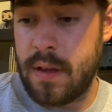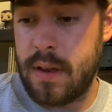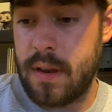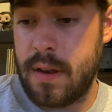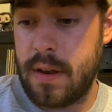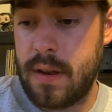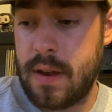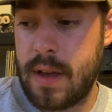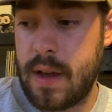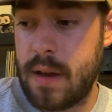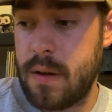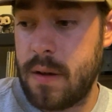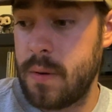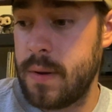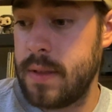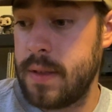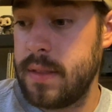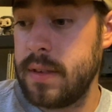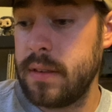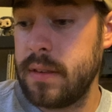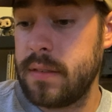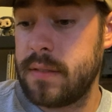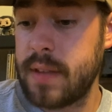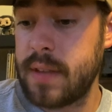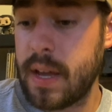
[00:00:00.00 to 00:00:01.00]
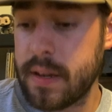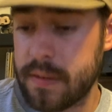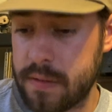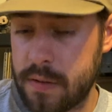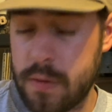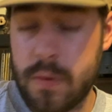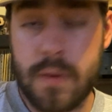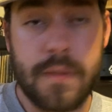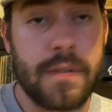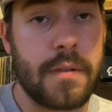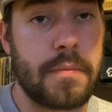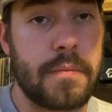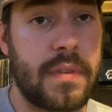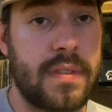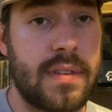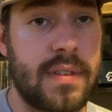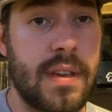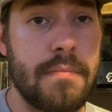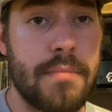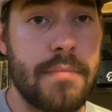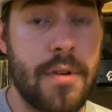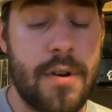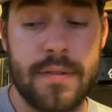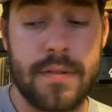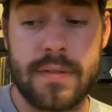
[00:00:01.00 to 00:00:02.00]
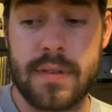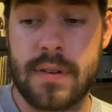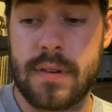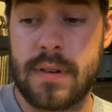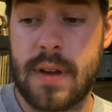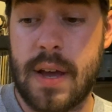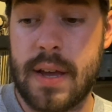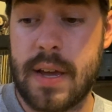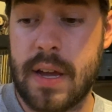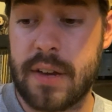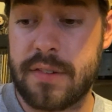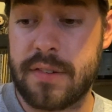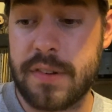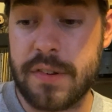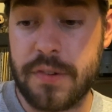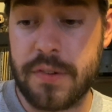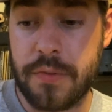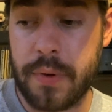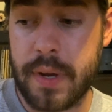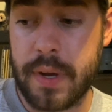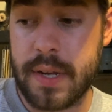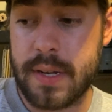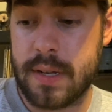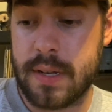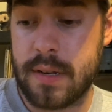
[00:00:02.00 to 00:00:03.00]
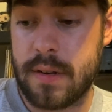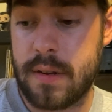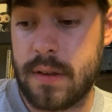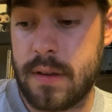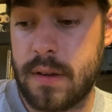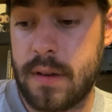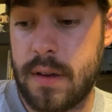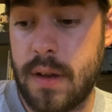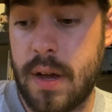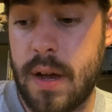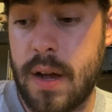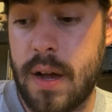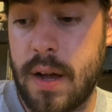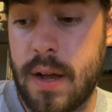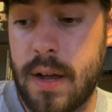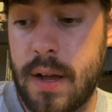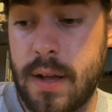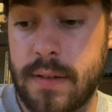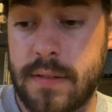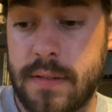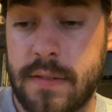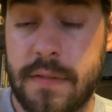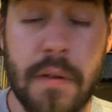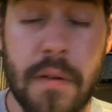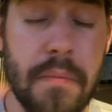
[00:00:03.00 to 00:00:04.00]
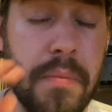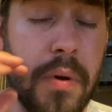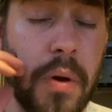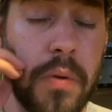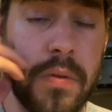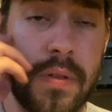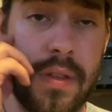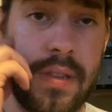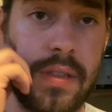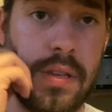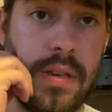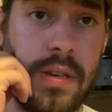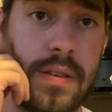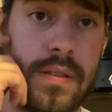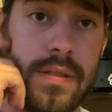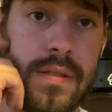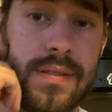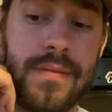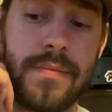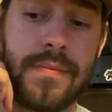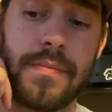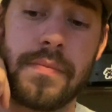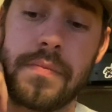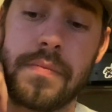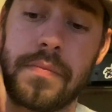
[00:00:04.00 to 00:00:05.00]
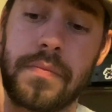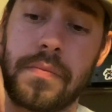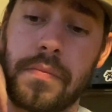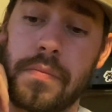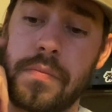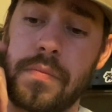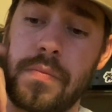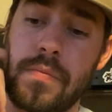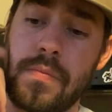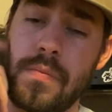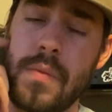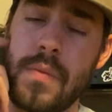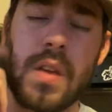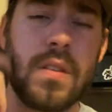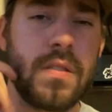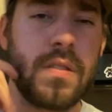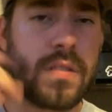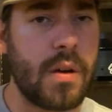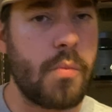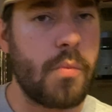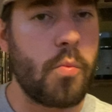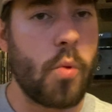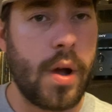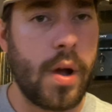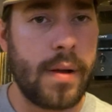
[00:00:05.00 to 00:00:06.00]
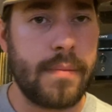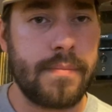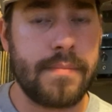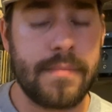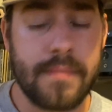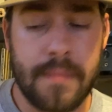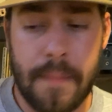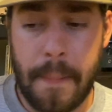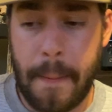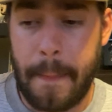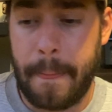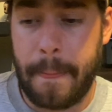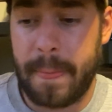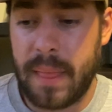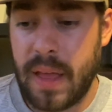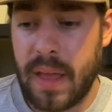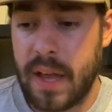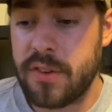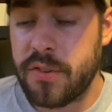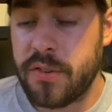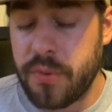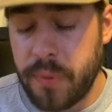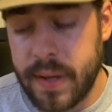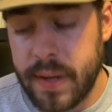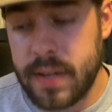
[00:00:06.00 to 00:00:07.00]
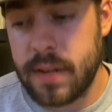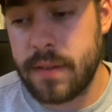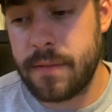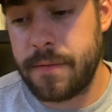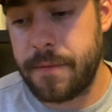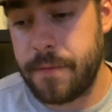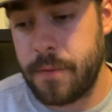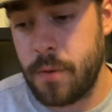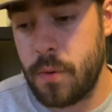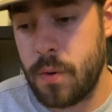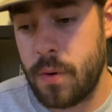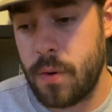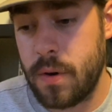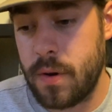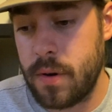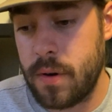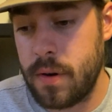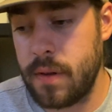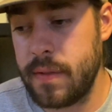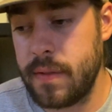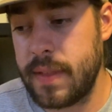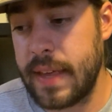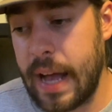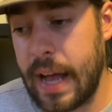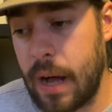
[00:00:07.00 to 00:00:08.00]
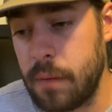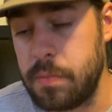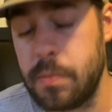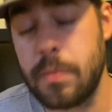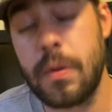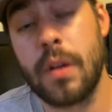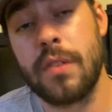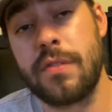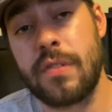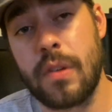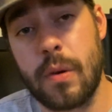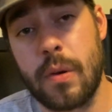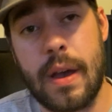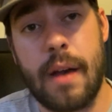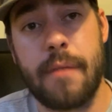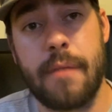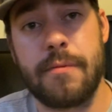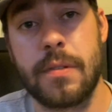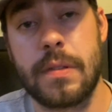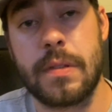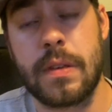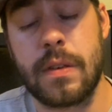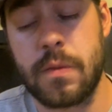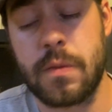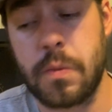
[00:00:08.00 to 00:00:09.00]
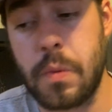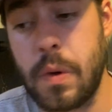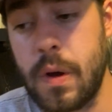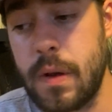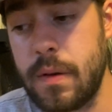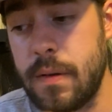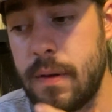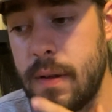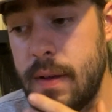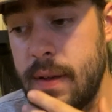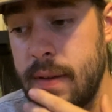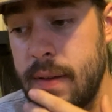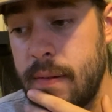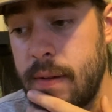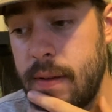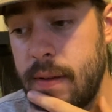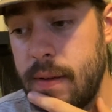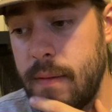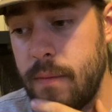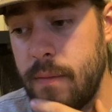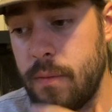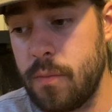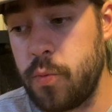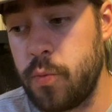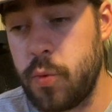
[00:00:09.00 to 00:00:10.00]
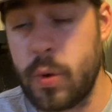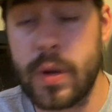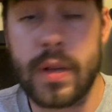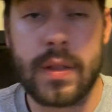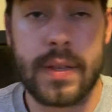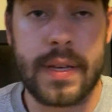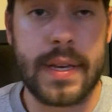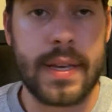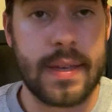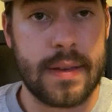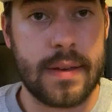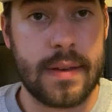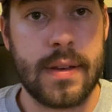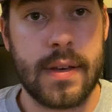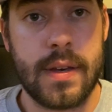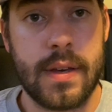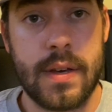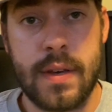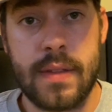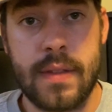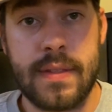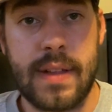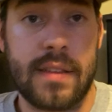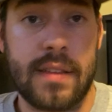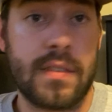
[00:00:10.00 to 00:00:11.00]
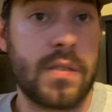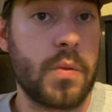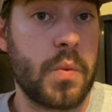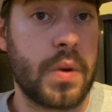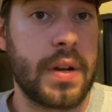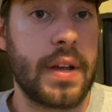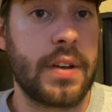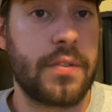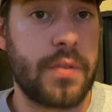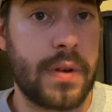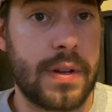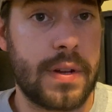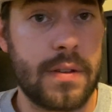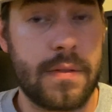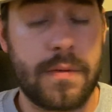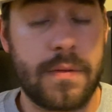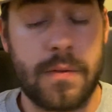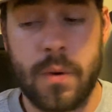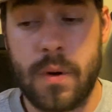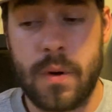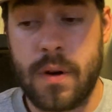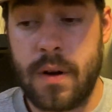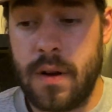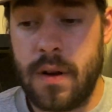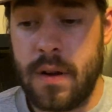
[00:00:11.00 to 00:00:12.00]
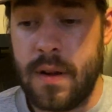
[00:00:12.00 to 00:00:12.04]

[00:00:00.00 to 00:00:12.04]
Now, these next two are from the same person. I actually traded for both of these. Somewhat. I traded for the album I'll show after this one. Really. That's the one I traded for.